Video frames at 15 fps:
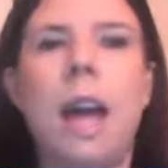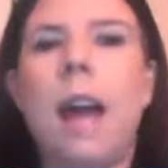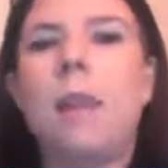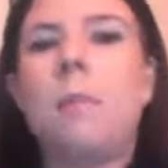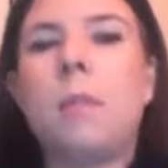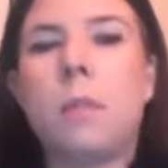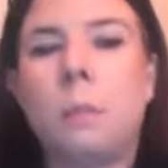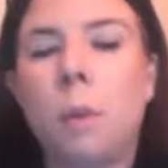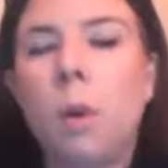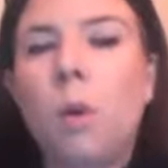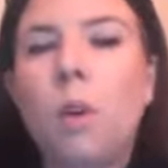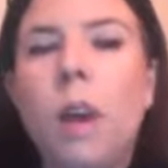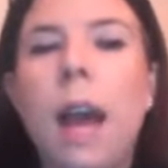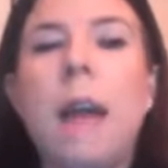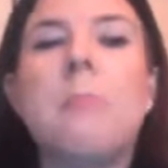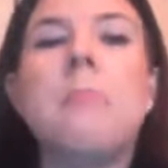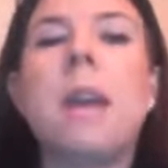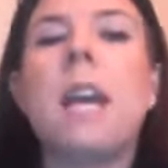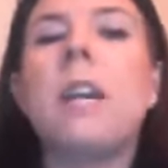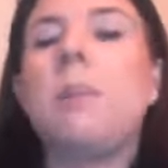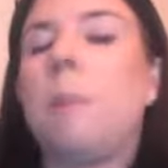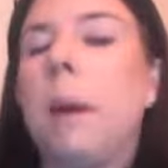and bespoke and
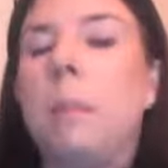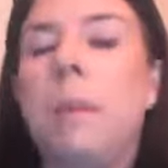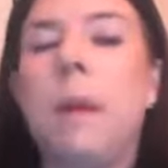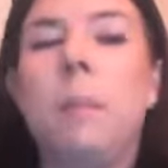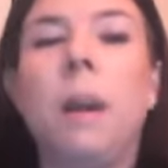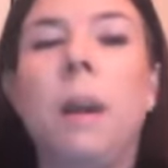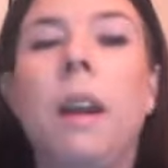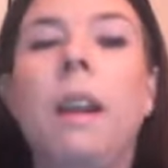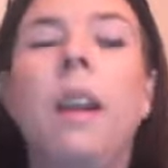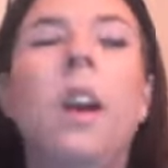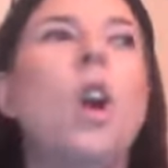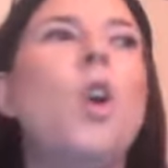made by people